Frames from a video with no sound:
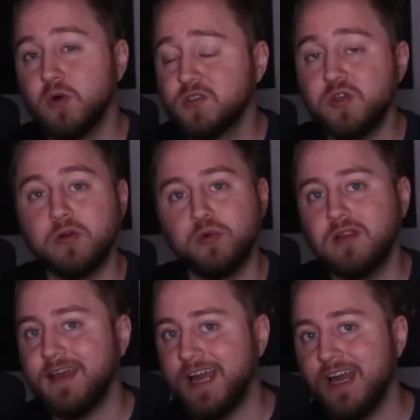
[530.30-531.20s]
most you can
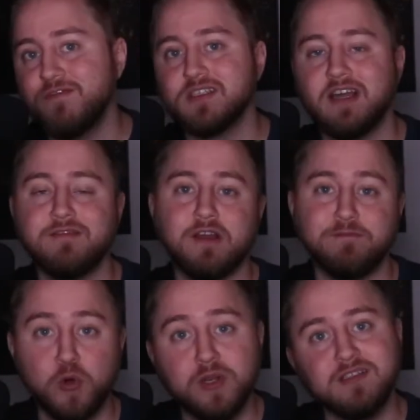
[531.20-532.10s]
really have is kind of
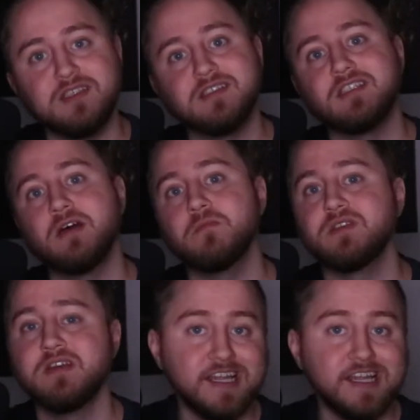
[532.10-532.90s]
like voting systems,